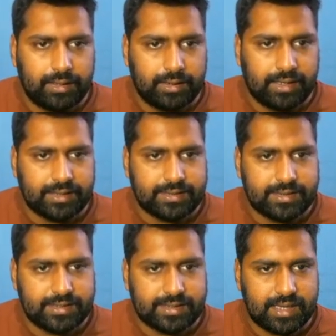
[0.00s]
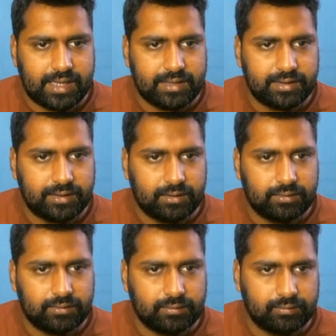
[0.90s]
x is tan theta.
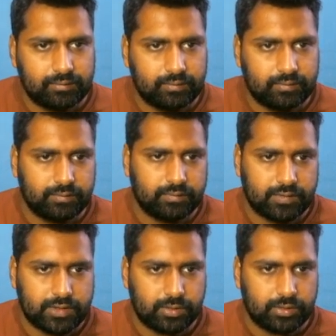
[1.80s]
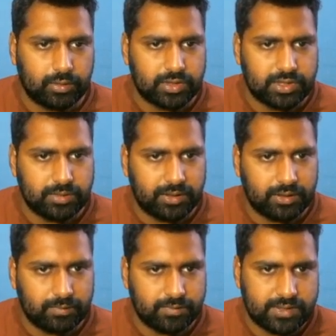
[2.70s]
So the question
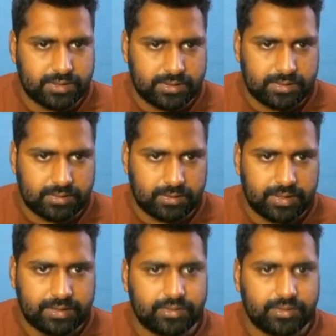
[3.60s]
becomes, okay,